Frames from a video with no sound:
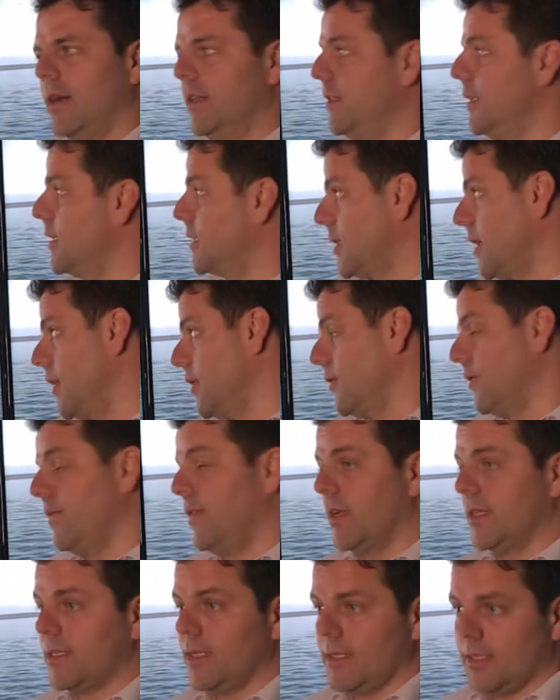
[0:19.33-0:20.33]
These kind of
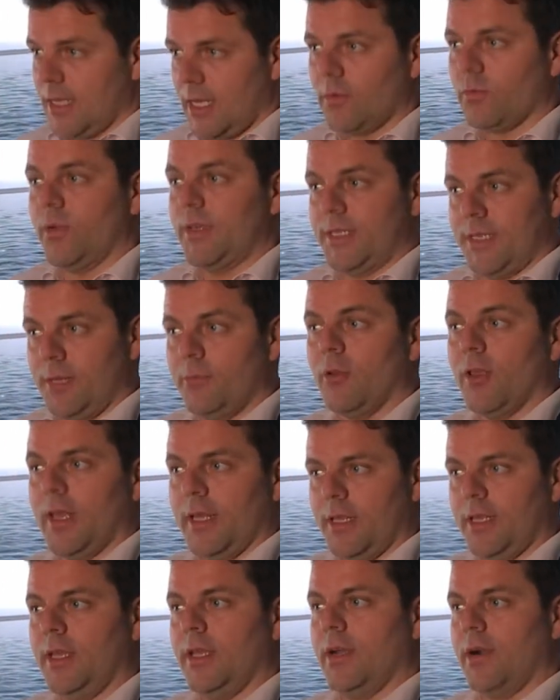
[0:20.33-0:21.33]
vessels that we
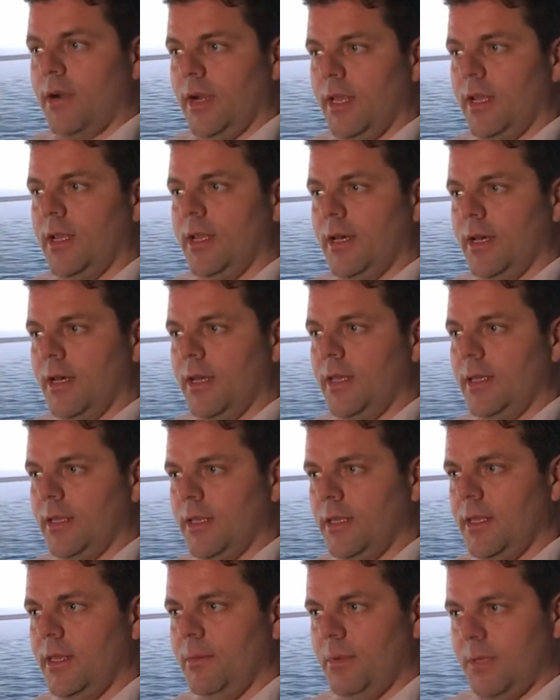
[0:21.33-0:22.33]
simulate here in
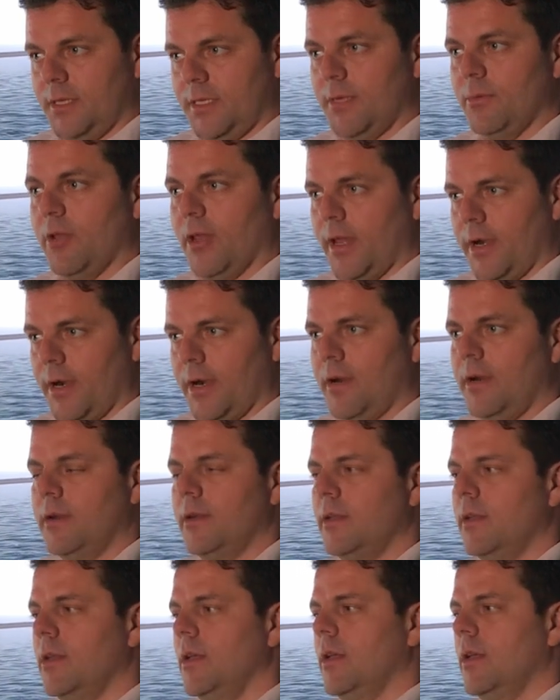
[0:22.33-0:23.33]
the DP simulator.
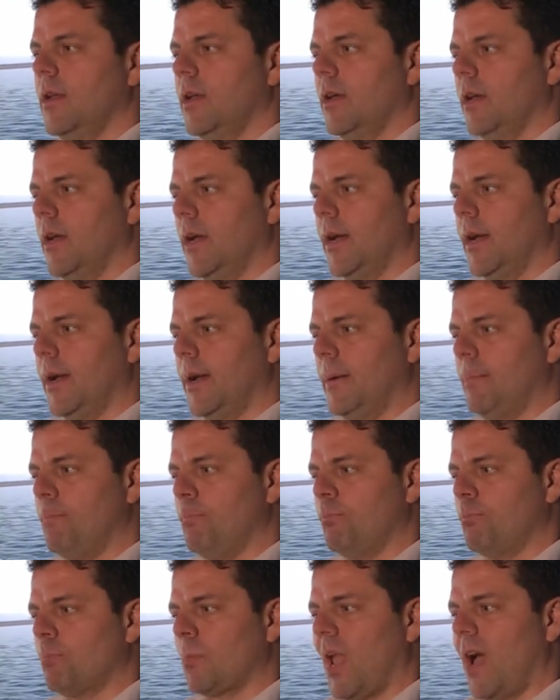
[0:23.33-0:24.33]

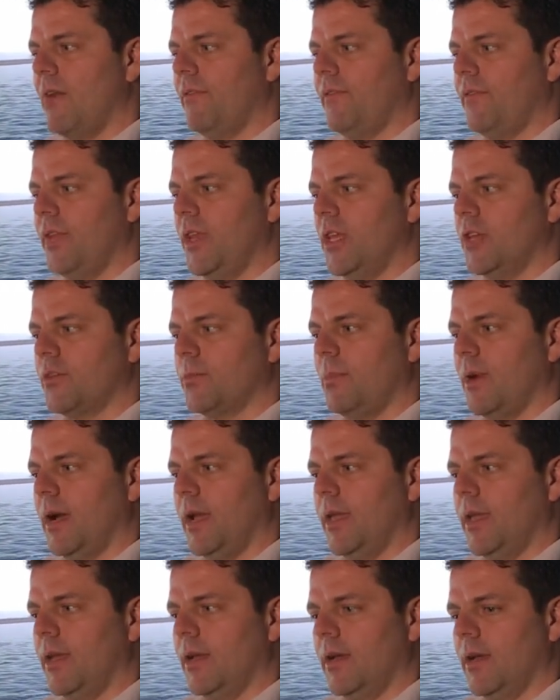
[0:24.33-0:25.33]
I finished
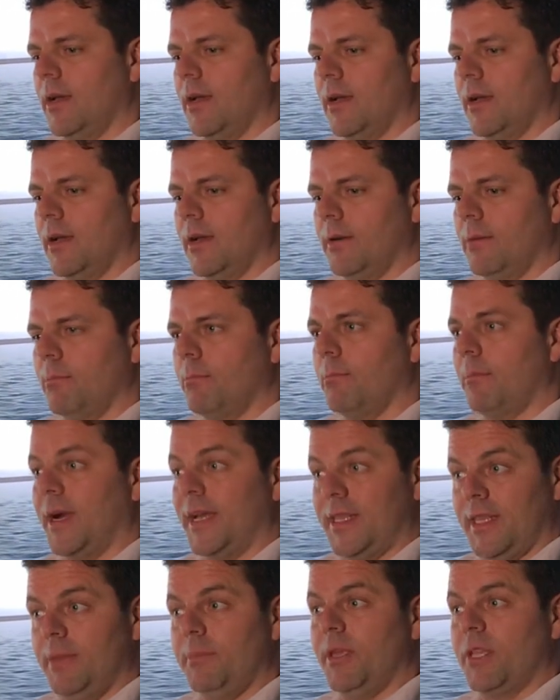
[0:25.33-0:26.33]
my
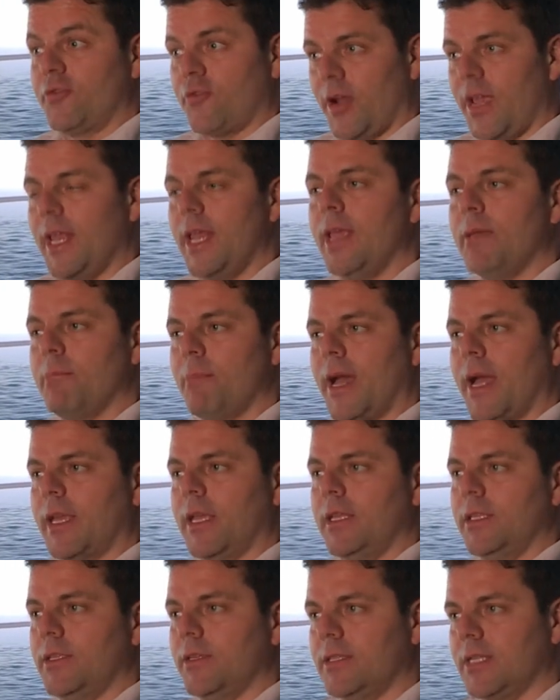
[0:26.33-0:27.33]
DP training
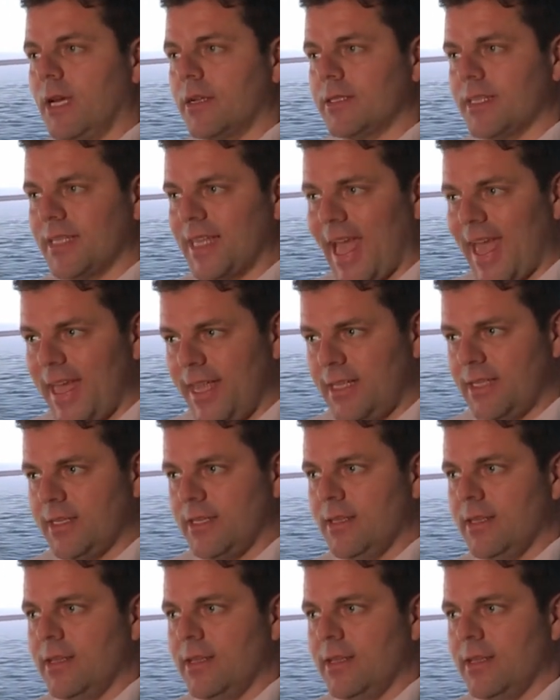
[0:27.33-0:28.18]
back in 2008